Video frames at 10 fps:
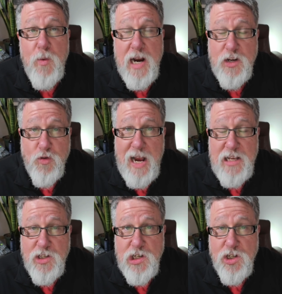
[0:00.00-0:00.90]
when I
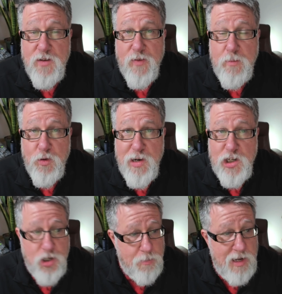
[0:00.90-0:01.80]
transitioned from
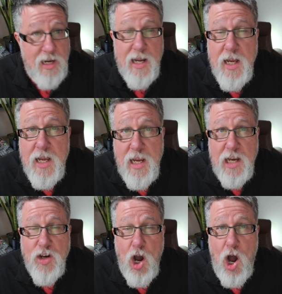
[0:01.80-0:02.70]
traditional media
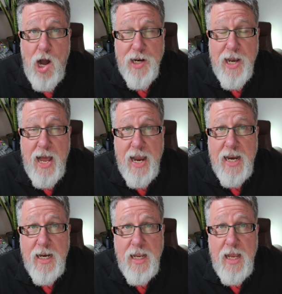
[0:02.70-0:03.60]
into
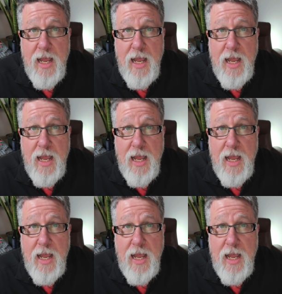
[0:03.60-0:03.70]
online.